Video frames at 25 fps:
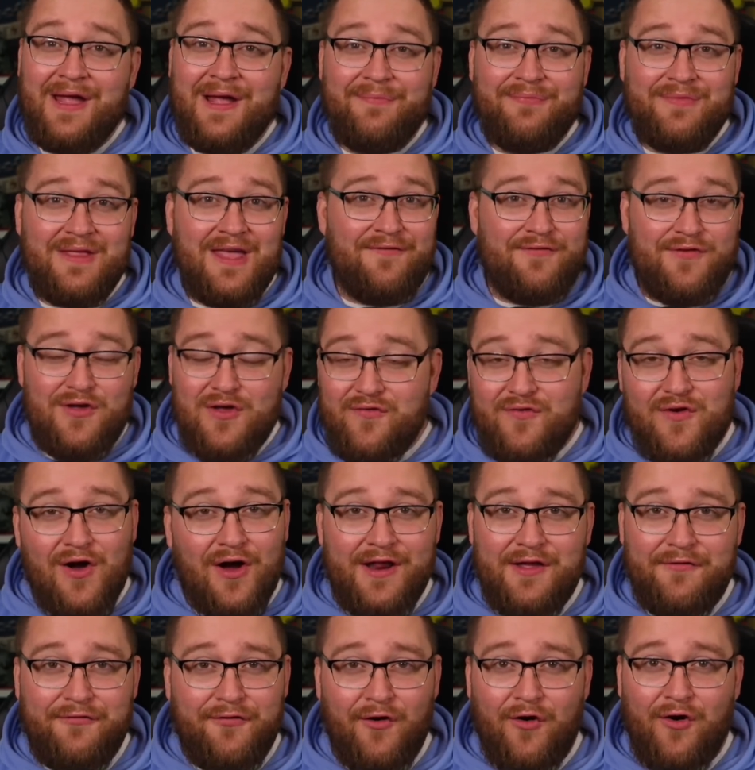If you've got any
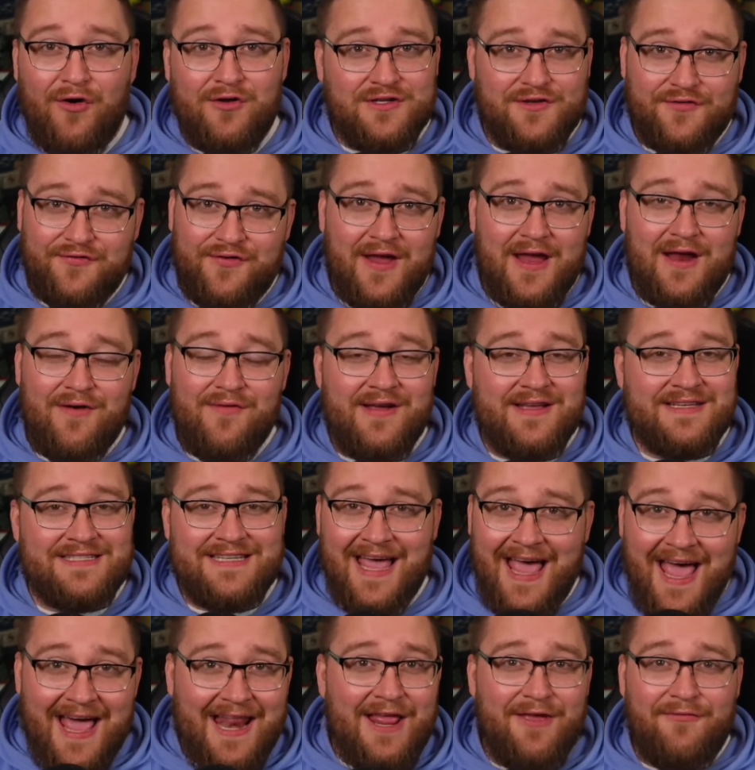thoughts, theories,
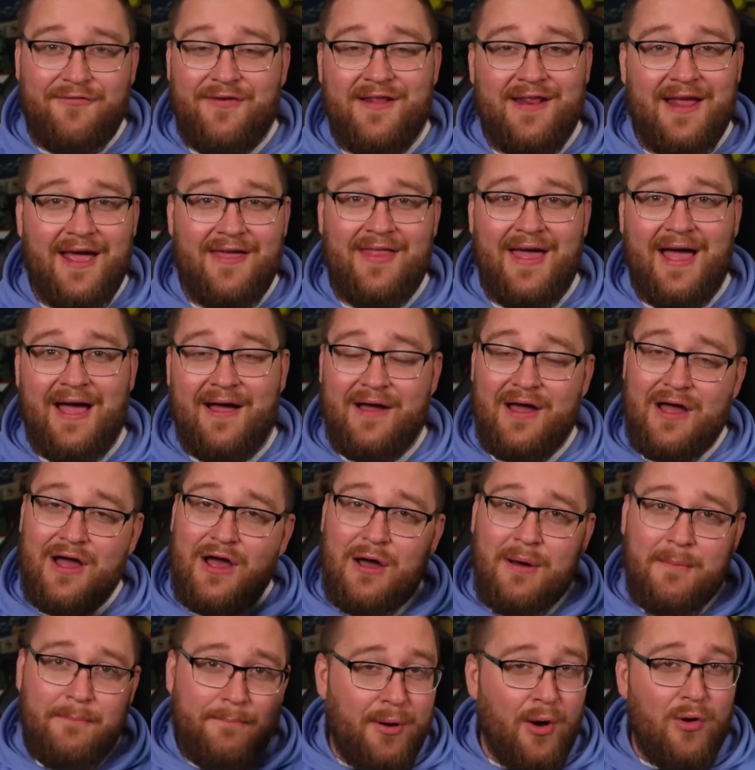anything like that,
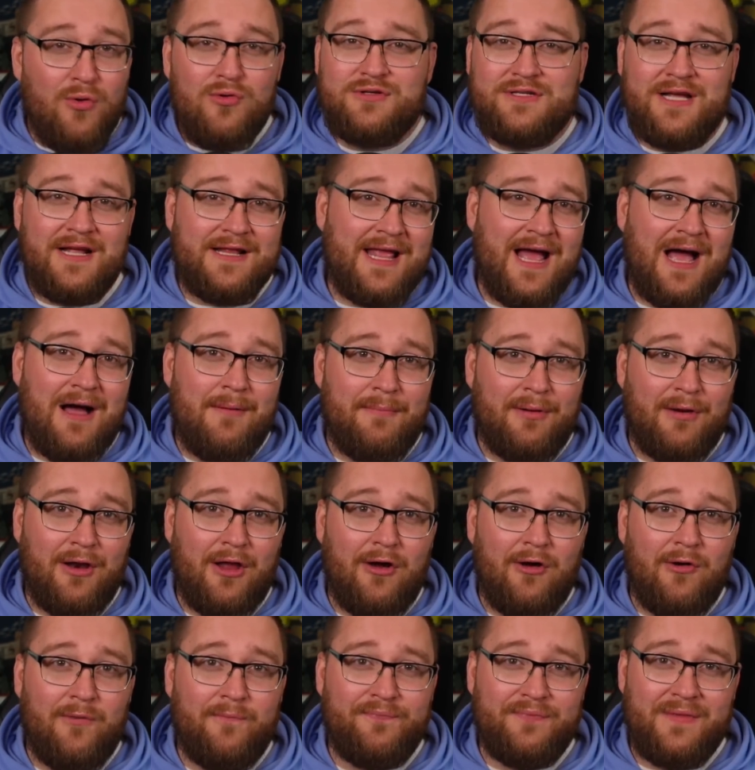post it down
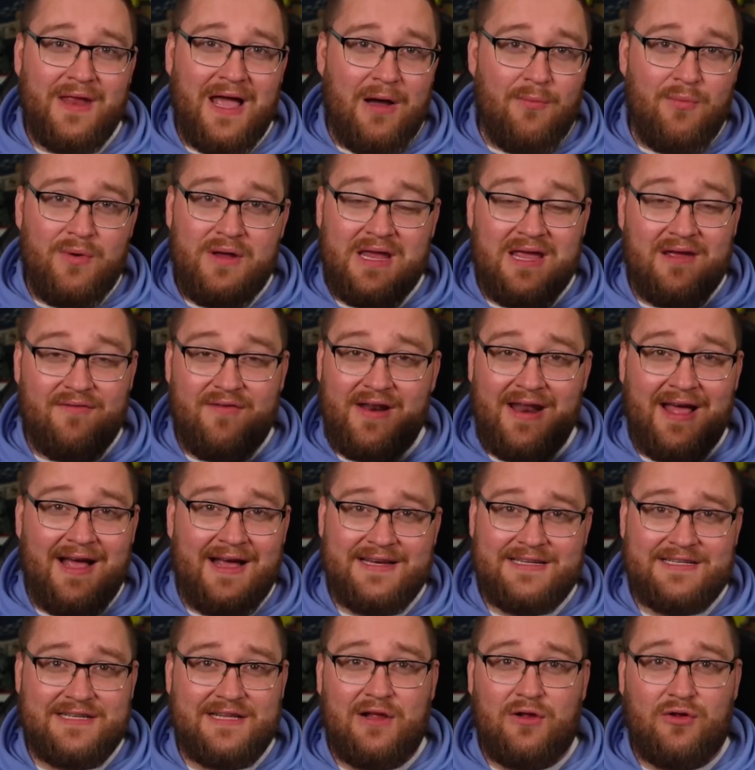below and we can have a
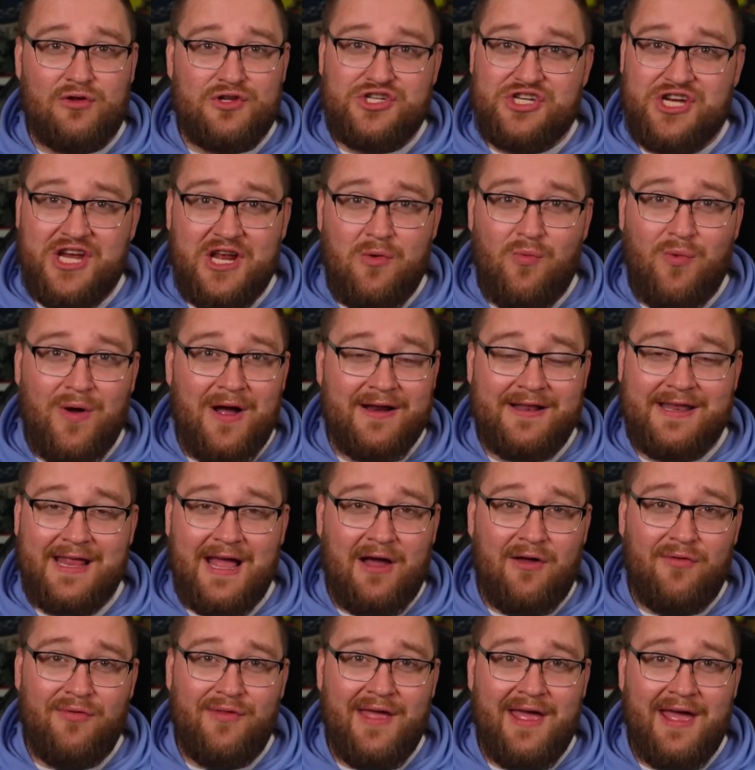nice little chin wag
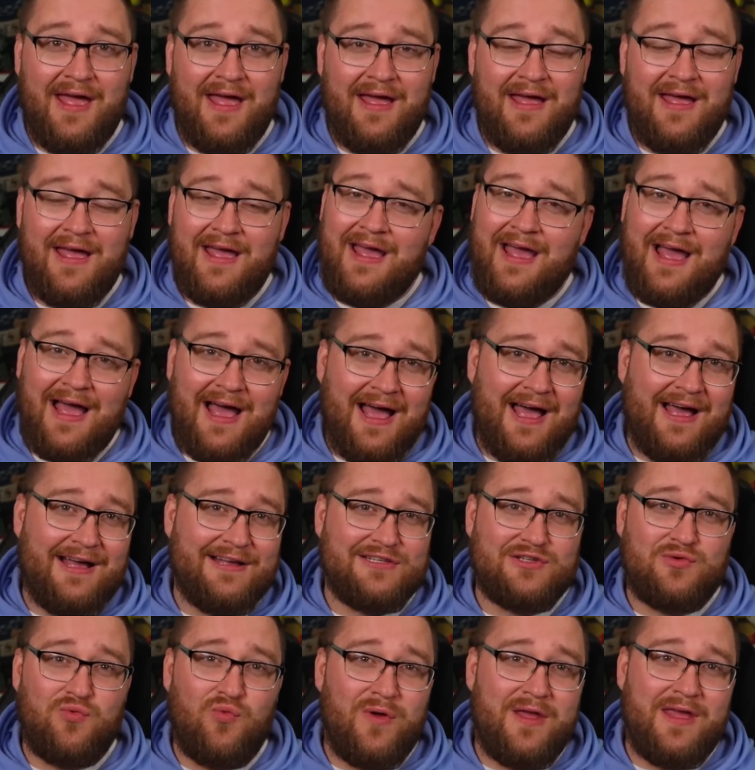down there as
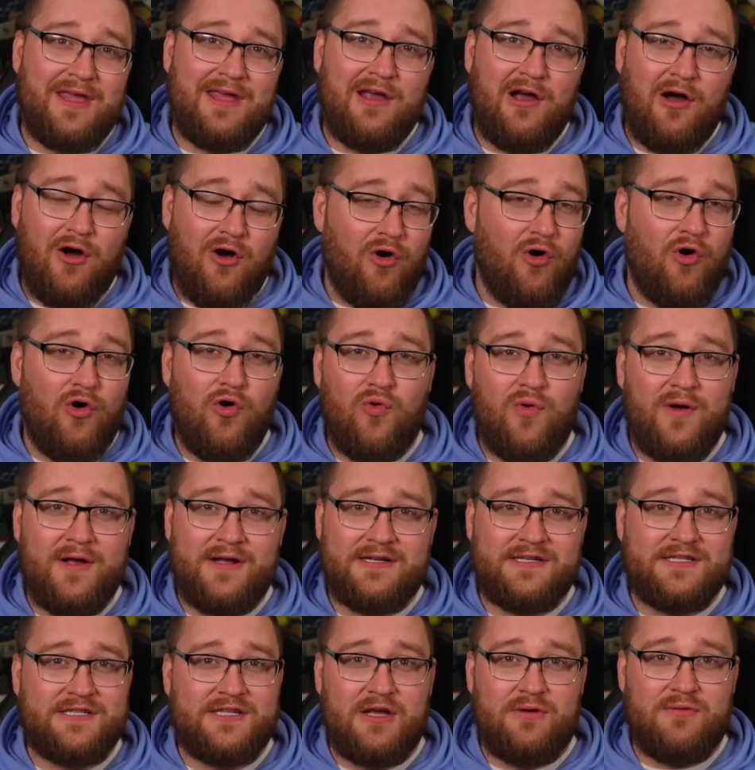we always
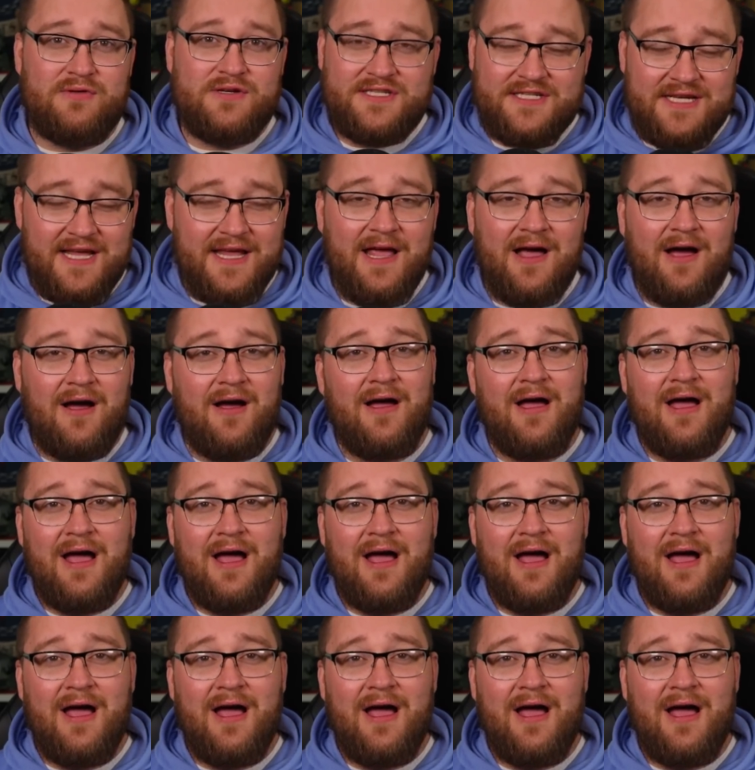do. See ya.